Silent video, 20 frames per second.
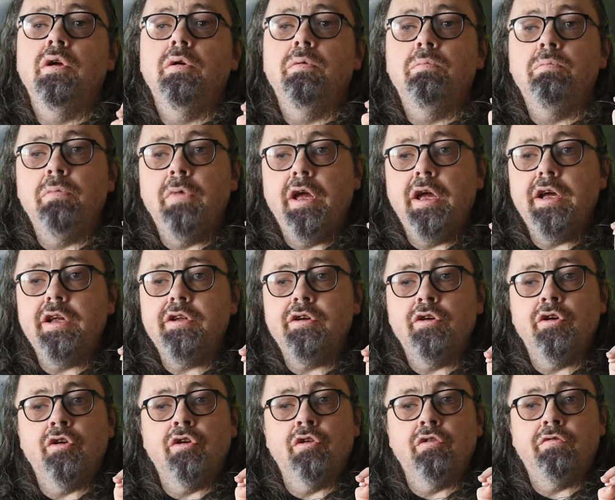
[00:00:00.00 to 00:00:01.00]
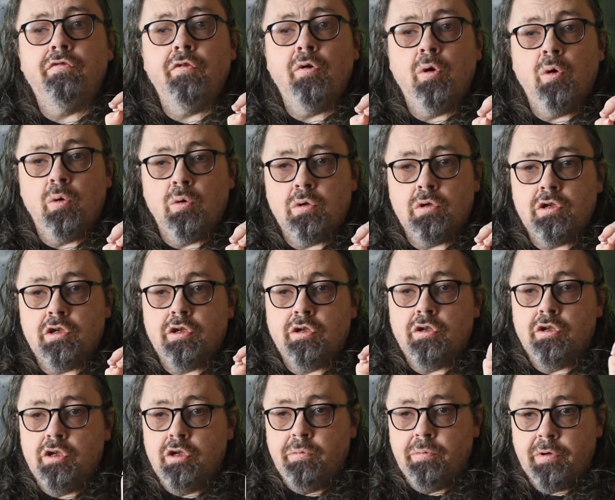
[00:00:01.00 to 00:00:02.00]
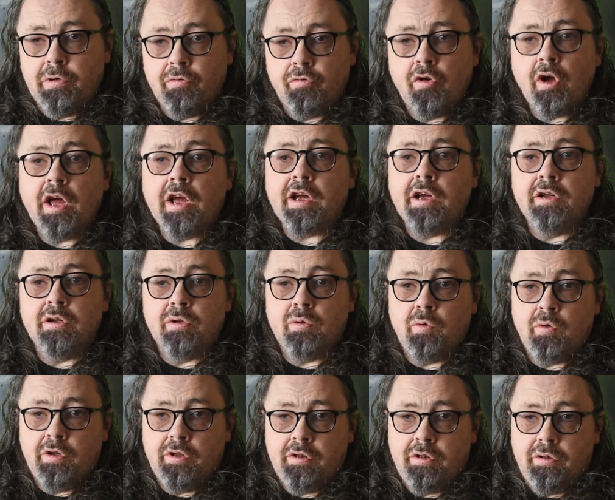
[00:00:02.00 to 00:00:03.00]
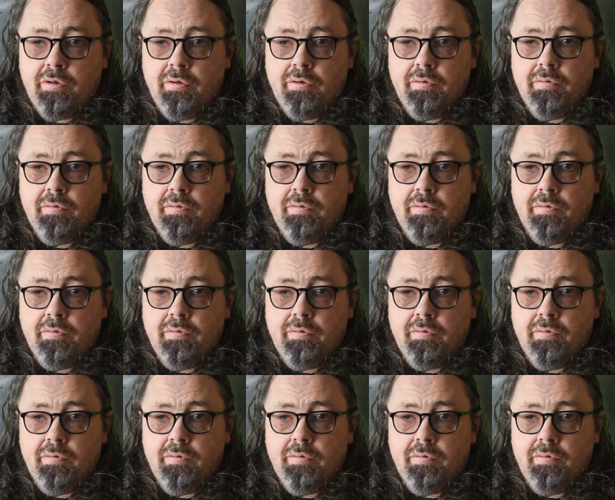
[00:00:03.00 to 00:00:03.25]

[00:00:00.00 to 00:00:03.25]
made her a force to be reckoned with.